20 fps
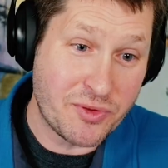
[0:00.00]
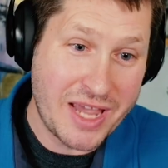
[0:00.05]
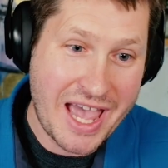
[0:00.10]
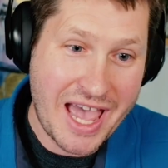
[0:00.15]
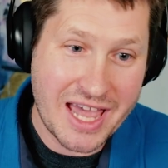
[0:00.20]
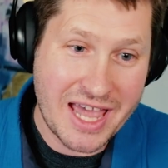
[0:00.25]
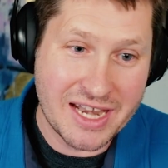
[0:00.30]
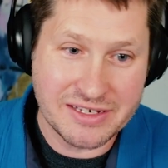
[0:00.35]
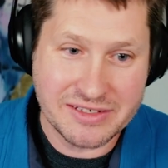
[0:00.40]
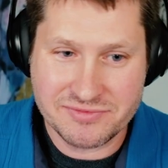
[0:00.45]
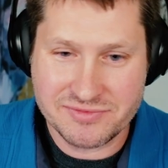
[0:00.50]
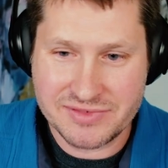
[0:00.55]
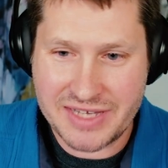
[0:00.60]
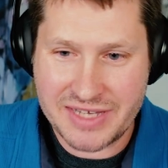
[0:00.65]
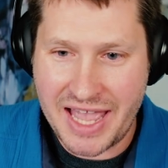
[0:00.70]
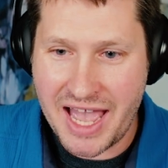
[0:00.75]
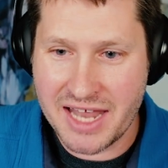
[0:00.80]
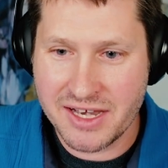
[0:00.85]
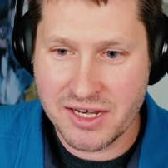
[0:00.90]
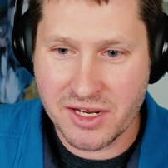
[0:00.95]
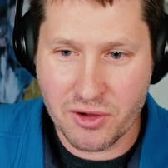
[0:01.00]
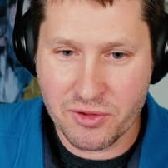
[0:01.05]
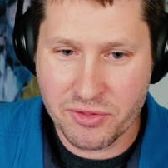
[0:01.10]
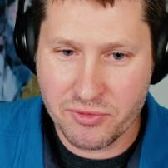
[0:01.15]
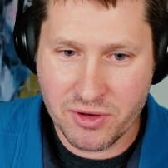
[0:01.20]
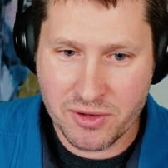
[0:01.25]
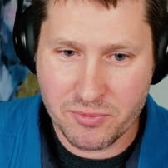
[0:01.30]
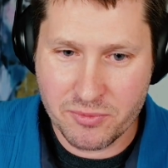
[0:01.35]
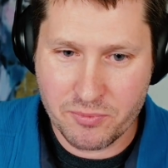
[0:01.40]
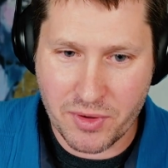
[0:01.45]
hadn't had to go
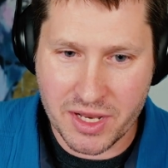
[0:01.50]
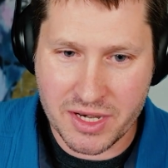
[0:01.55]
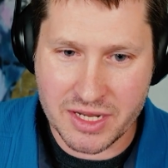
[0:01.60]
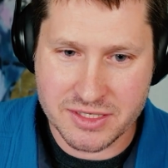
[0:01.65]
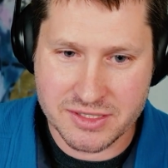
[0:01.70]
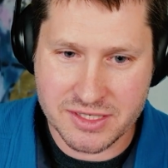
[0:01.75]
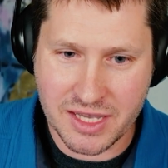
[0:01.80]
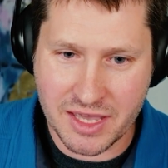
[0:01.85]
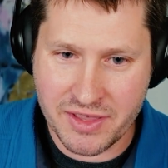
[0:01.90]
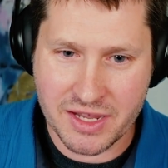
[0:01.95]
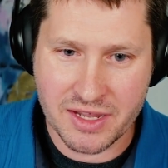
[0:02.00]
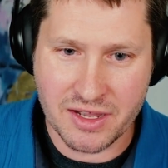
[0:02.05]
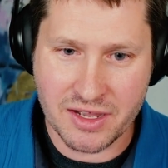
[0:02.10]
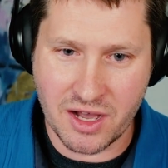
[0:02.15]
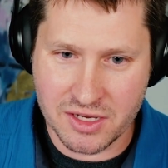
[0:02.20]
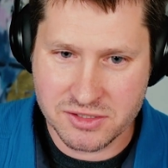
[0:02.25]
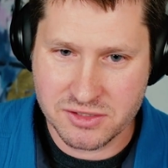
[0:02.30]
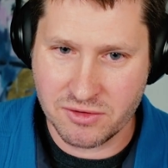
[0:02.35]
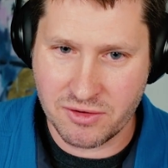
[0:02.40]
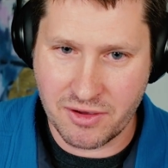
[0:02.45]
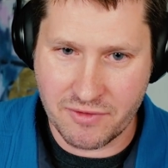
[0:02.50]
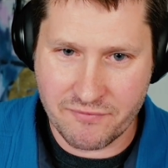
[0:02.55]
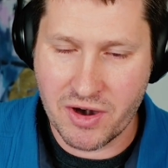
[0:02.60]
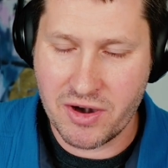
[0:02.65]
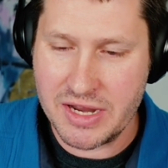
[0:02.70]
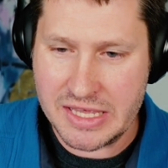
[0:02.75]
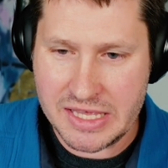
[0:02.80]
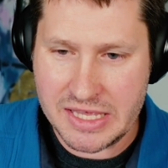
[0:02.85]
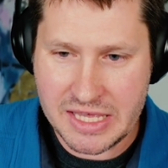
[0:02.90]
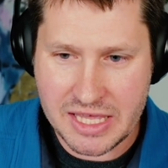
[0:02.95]
through it, but it's, I think, also a
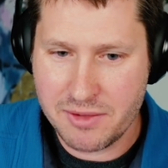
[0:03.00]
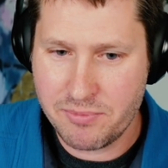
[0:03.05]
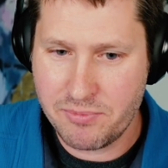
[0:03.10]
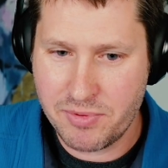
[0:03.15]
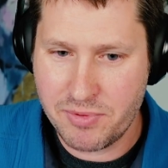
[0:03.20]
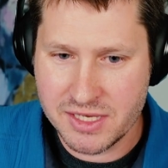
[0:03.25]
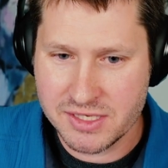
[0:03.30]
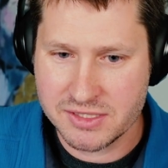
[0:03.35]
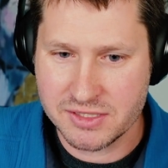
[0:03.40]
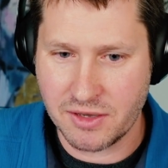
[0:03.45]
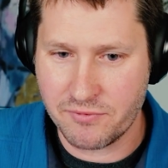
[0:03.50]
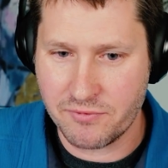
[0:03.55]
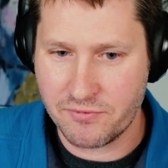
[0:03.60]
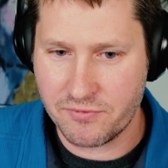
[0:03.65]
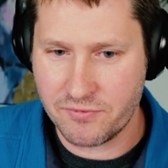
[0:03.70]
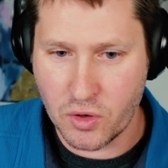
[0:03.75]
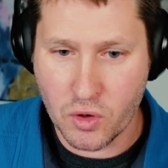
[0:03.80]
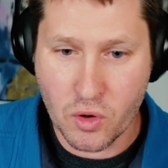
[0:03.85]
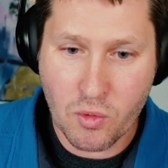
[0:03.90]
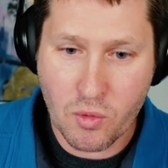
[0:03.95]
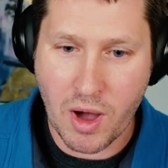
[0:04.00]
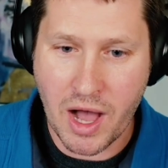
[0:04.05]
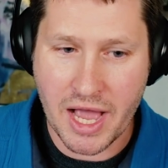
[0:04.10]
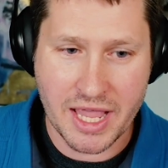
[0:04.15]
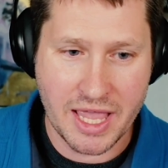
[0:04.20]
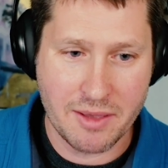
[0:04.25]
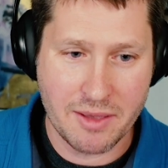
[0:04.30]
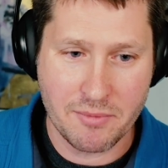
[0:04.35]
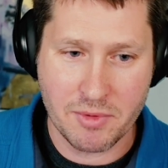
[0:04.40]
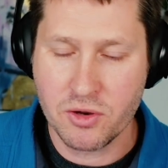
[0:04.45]
very key piece of who I
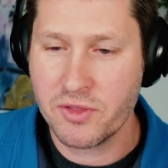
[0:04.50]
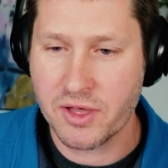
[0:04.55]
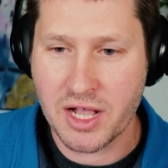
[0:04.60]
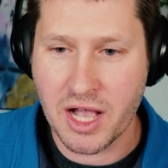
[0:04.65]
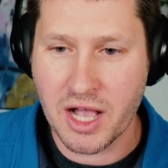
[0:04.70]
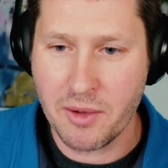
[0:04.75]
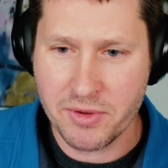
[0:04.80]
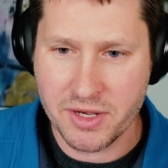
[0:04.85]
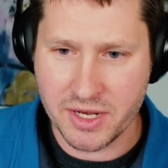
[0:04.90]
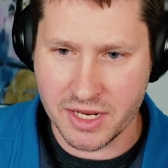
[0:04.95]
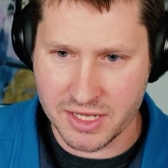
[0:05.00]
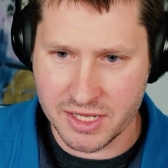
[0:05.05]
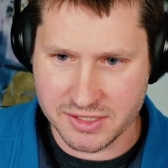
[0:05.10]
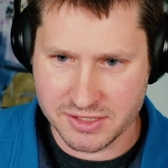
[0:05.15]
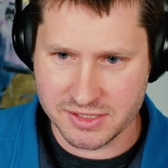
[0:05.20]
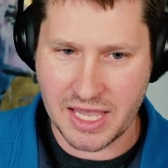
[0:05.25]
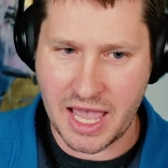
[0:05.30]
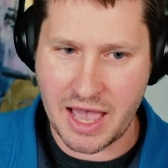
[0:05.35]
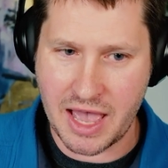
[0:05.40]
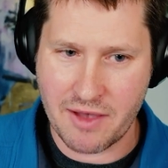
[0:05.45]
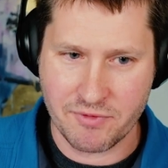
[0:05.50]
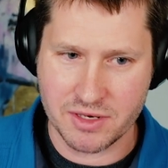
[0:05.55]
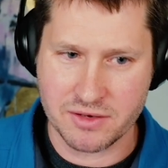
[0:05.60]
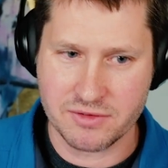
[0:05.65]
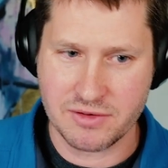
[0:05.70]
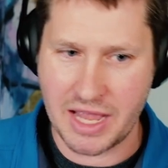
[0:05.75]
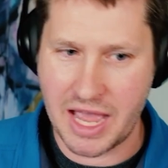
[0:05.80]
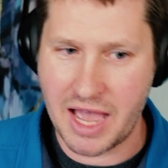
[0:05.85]
am and who the company is having